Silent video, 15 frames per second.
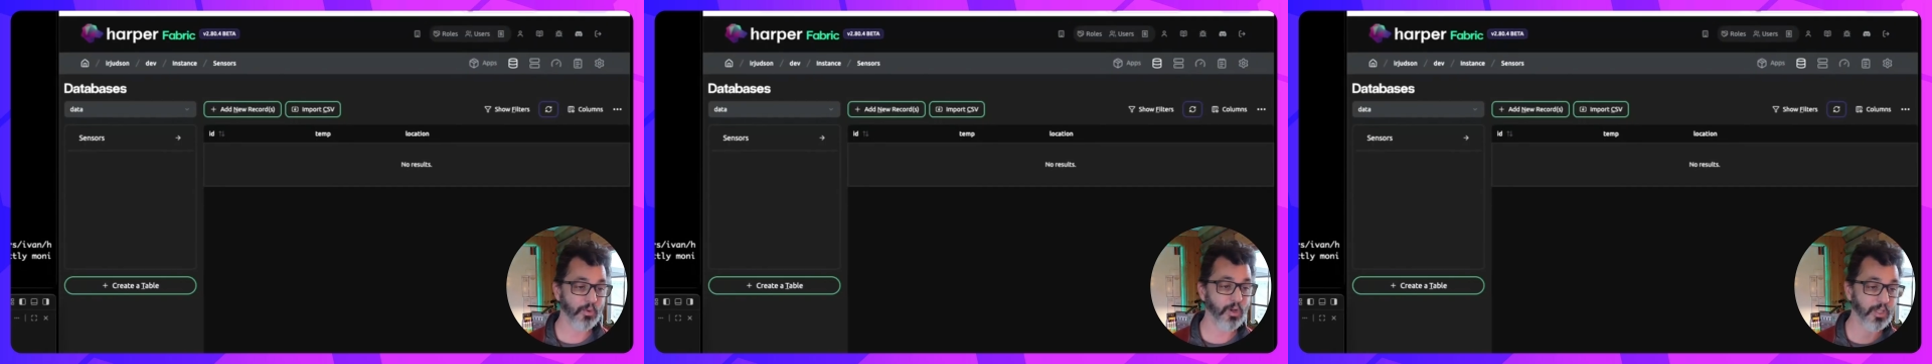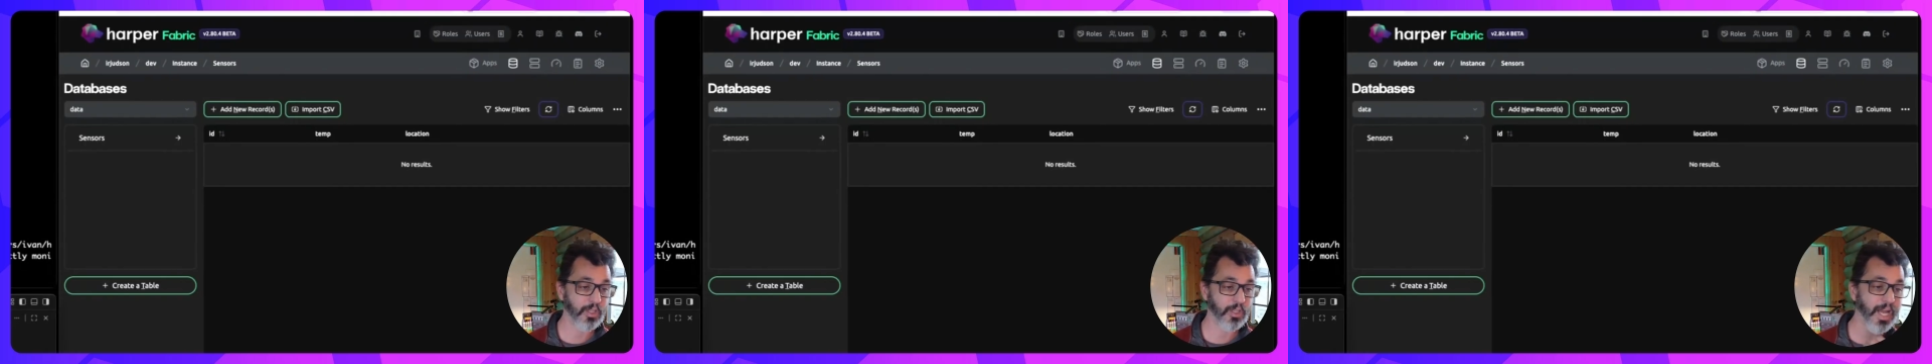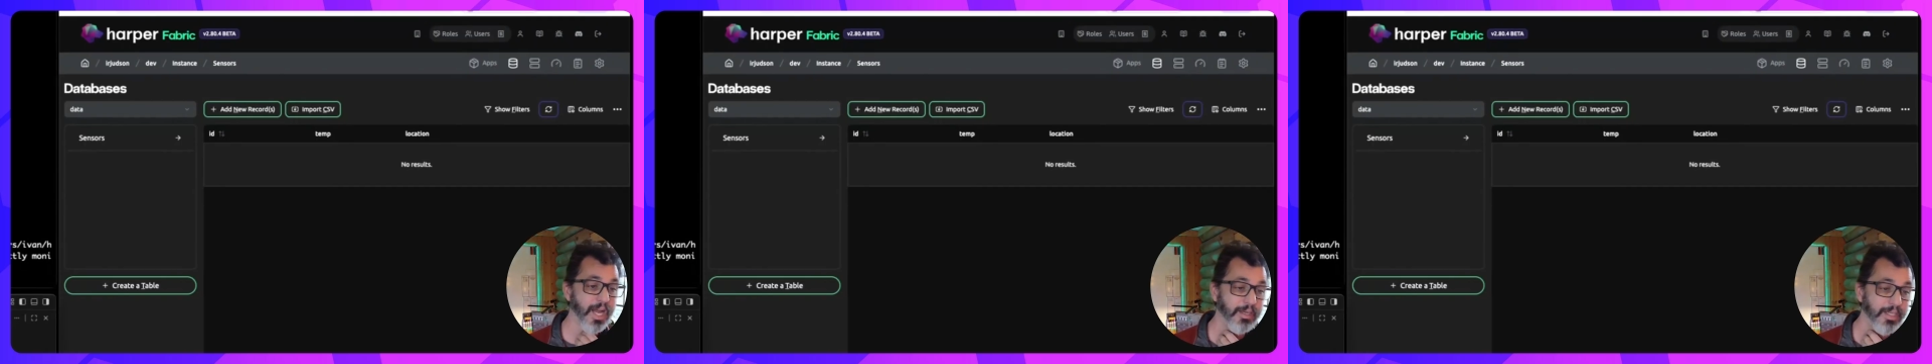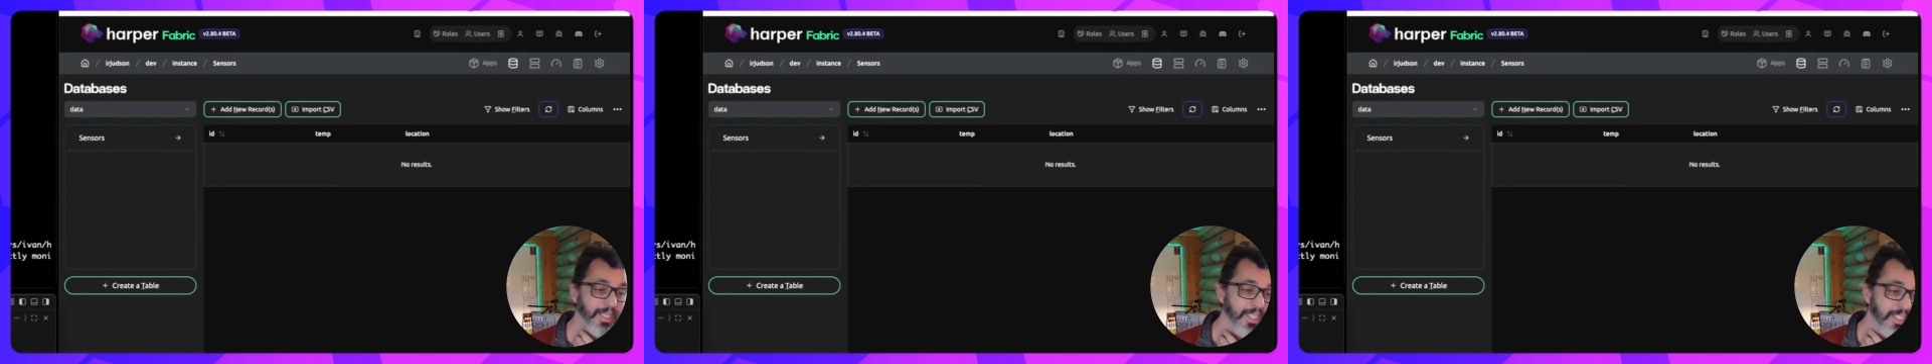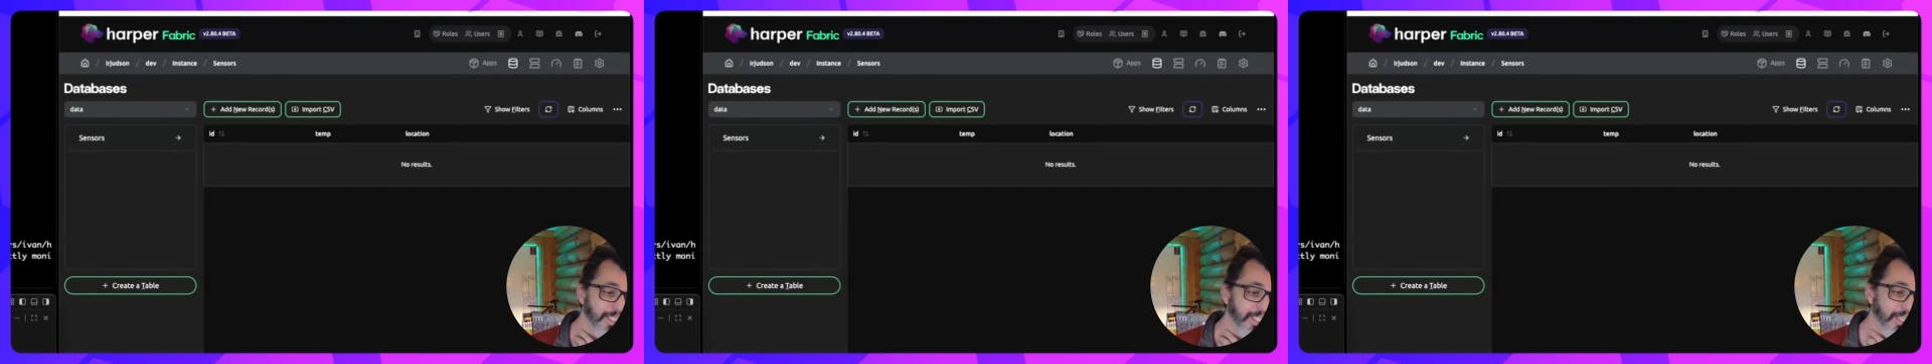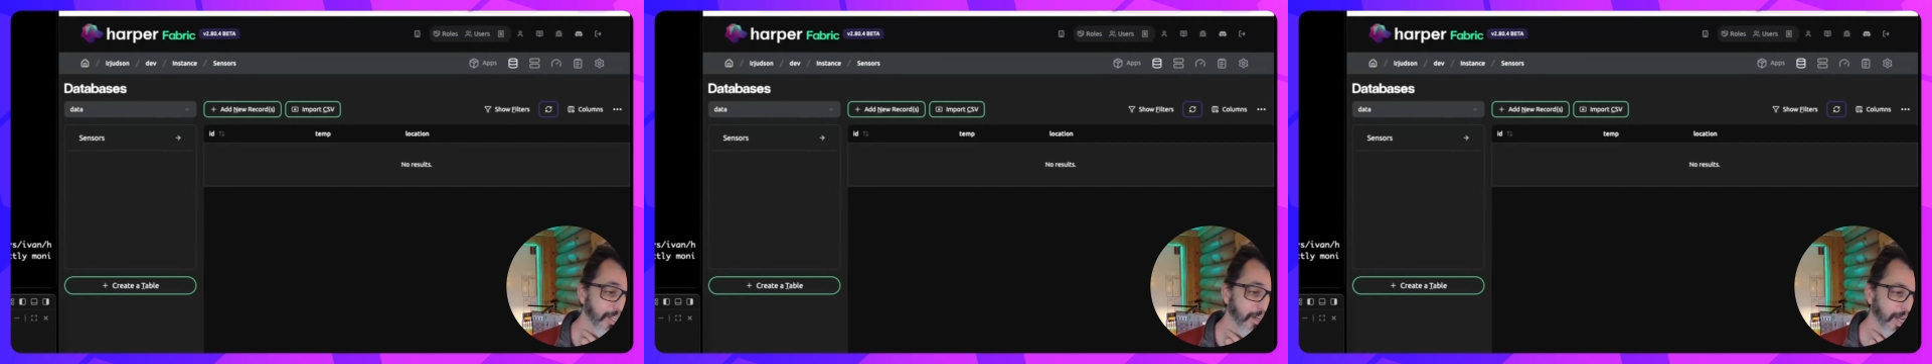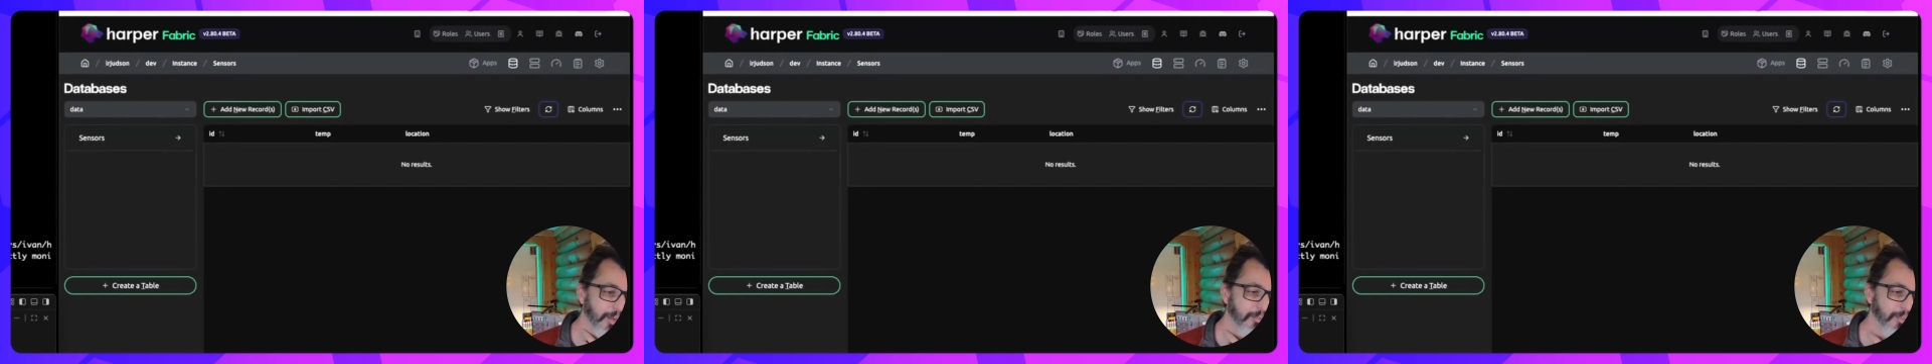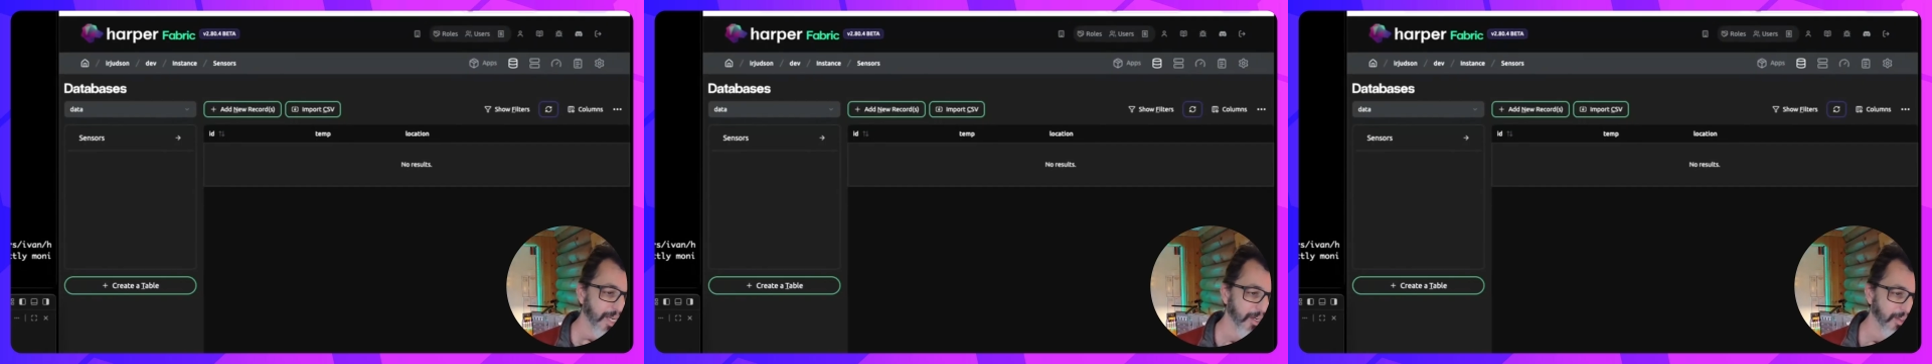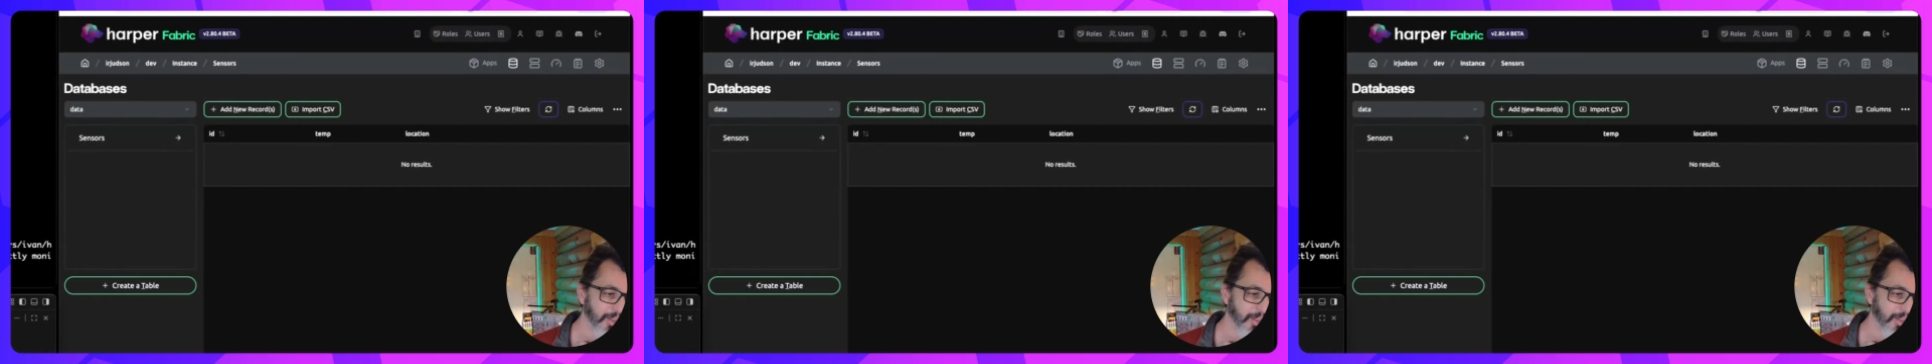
a lot easier and better